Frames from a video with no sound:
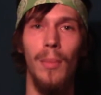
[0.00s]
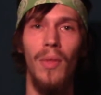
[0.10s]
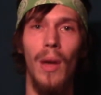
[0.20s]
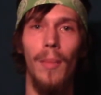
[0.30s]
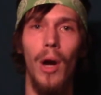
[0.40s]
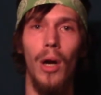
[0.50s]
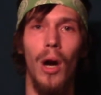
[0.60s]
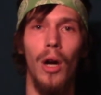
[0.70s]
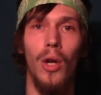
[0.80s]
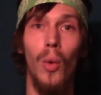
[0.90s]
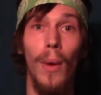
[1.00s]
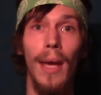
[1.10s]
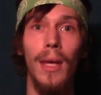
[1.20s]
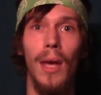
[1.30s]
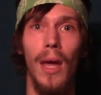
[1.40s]
them are
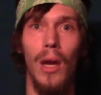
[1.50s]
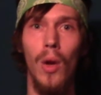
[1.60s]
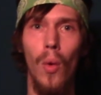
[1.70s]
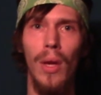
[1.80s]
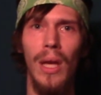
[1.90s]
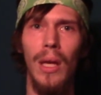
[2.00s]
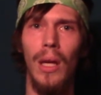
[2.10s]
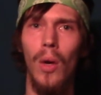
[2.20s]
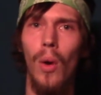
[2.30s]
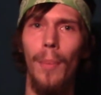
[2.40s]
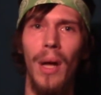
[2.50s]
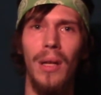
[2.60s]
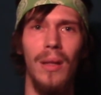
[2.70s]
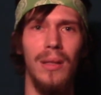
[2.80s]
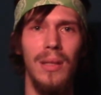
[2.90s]
quick and annoying and go up onto
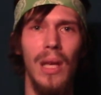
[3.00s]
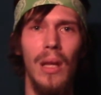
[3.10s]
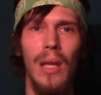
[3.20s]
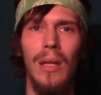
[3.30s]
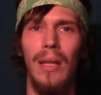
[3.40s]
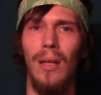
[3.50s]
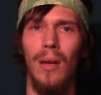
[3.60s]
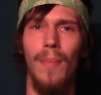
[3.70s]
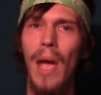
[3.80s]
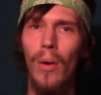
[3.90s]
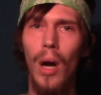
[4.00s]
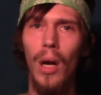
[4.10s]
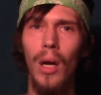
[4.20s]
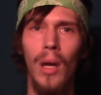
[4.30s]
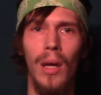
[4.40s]
the ceiling, like the Chimera.
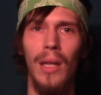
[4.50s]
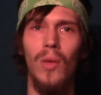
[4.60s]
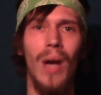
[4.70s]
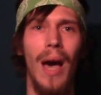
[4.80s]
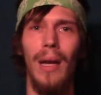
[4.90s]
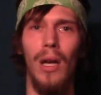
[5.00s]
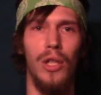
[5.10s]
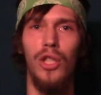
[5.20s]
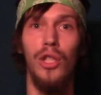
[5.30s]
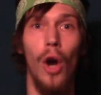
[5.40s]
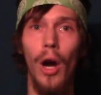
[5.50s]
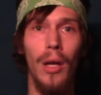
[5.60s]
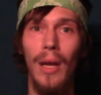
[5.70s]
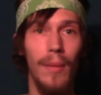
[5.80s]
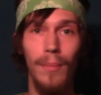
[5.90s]
You got a
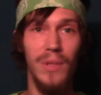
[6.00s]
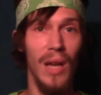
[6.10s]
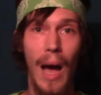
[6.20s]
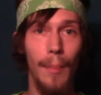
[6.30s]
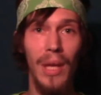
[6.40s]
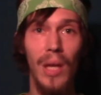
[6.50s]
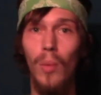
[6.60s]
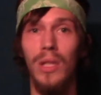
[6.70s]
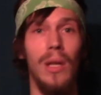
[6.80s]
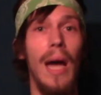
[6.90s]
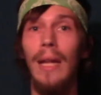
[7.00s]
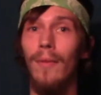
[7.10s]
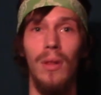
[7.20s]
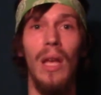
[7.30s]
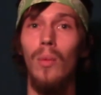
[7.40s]
shark zombie, which I didn't
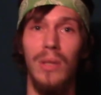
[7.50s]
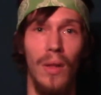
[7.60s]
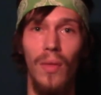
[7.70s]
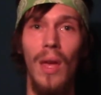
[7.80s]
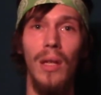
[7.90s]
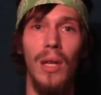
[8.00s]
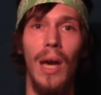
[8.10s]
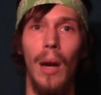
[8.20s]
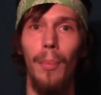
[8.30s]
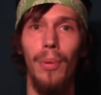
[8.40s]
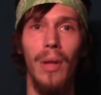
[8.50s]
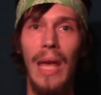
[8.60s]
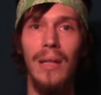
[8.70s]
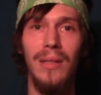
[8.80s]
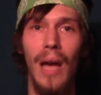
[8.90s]
even think was a thing. You got a
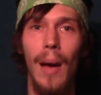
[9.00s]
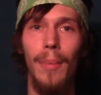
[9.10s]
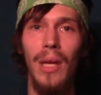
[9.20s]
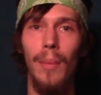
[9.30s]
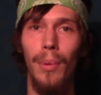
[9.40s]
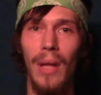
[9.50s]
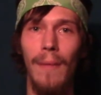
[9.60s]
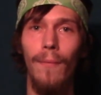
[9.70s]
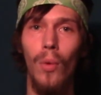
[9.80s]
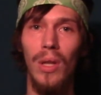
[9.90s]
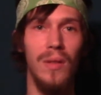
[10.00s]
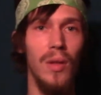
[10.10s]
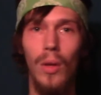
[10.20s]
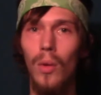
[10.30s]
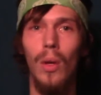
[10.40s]
plant zombie in Plant
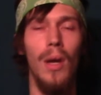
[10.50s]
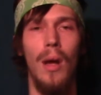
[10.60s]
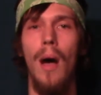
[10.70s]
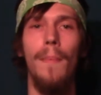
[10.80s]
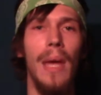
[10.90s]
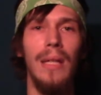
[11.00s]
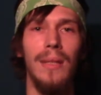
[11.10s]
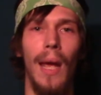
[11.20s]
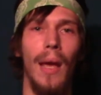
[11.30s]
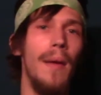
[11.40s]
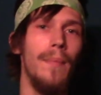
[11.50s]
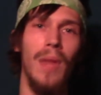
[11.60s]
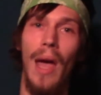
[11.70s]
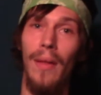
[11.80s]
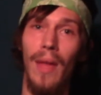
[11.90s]
42. Amazing.
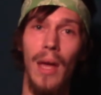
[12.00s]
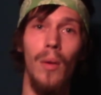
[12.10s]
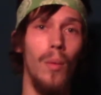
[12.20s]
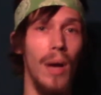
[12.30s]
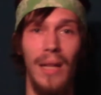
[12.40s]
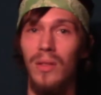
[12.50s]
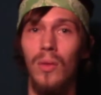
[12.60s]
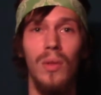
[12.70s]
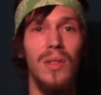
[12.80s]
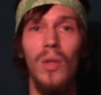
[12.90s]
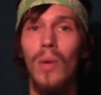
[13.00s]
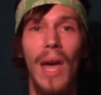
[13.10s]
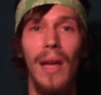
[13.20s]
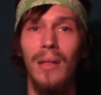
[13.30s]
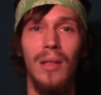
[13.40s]
And then, as soon as you
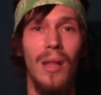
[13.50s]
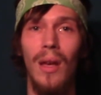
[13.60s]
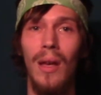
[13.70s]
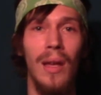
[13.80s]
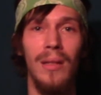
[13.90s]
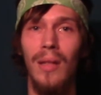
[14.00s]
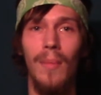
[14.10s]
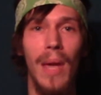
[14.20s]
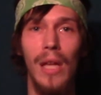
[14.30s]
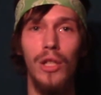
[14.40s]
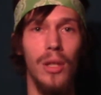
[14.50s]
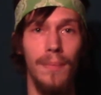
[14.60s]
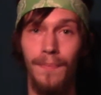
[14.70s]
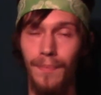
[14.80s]
get into the mansion,